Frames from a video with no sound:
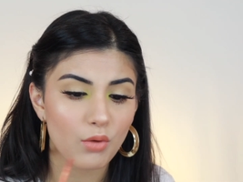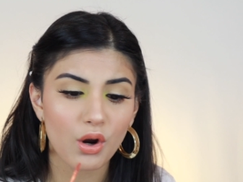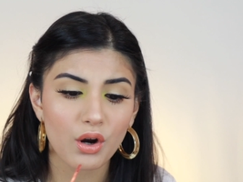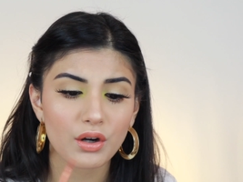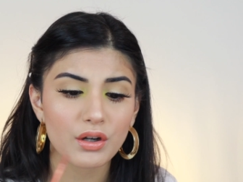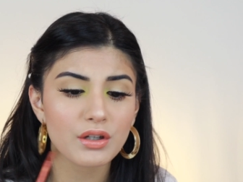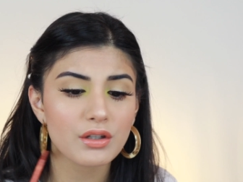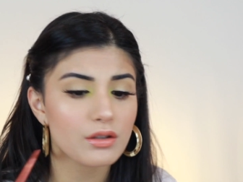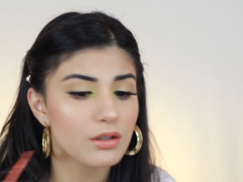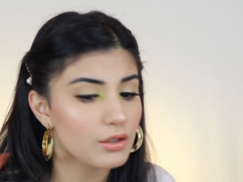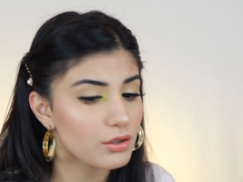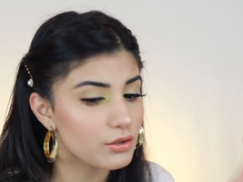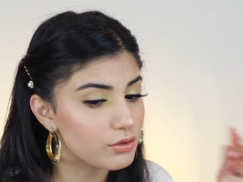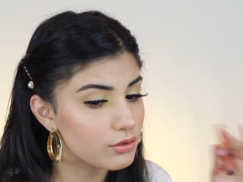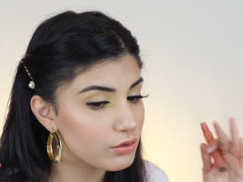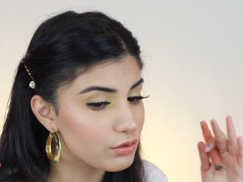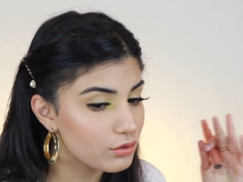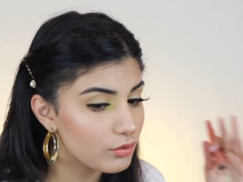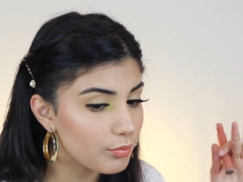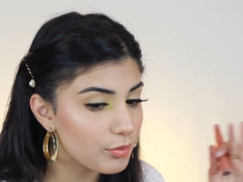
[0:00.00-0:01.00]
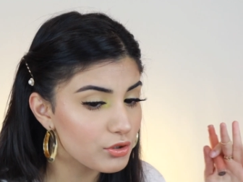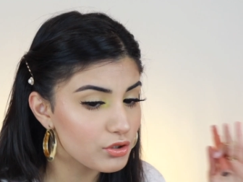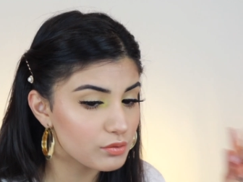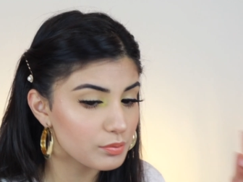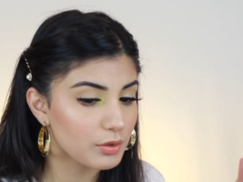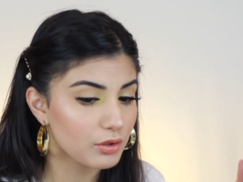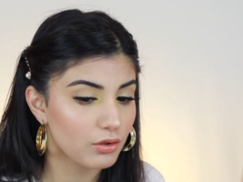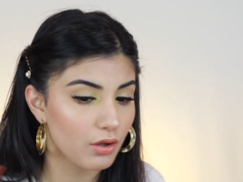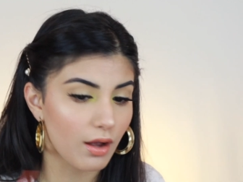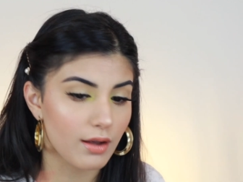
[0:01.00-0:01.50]
aren't like
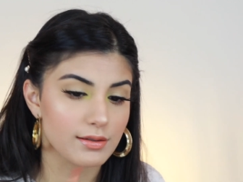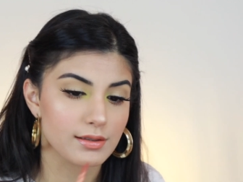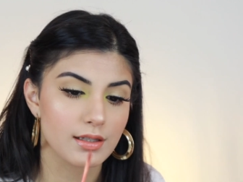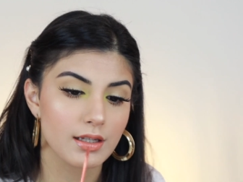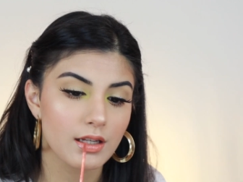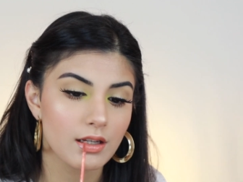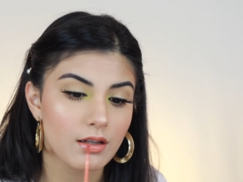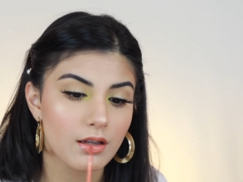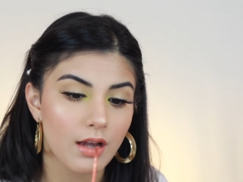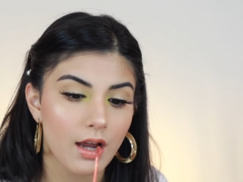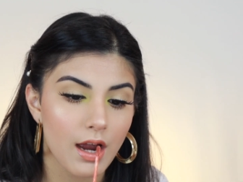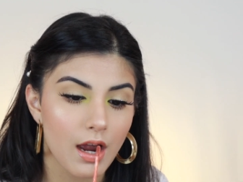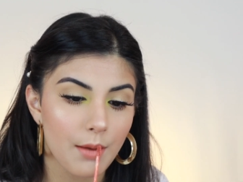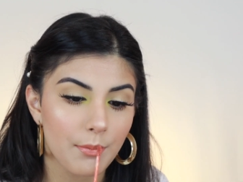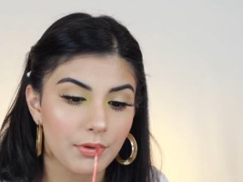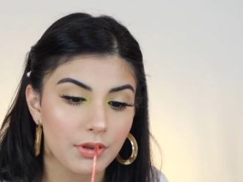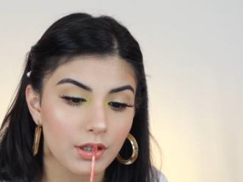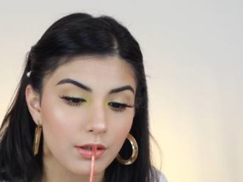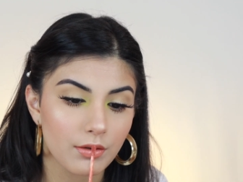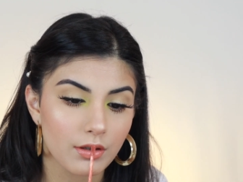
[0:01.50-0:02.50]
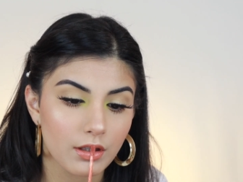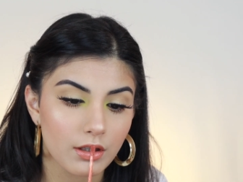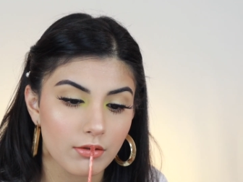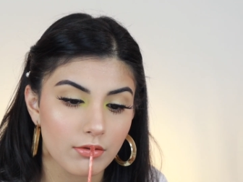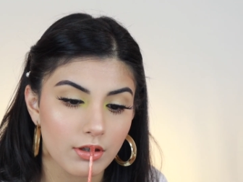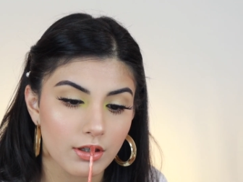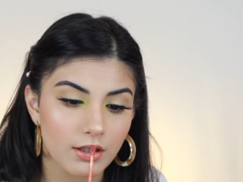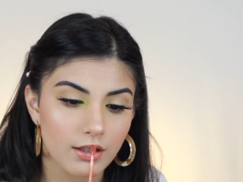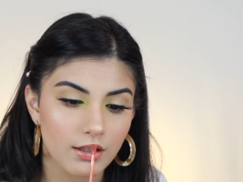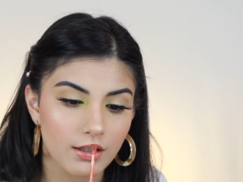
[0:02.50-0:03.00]
super glossy, but they're really
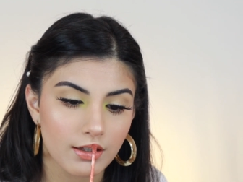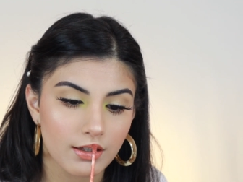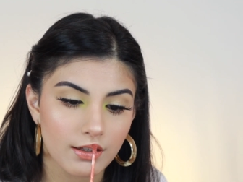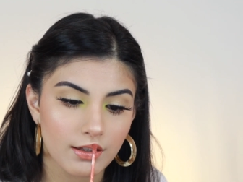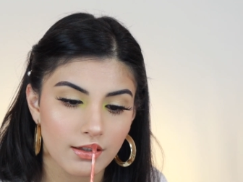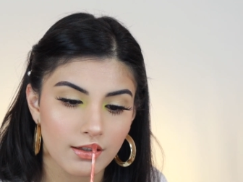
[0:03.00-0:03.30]
pretty.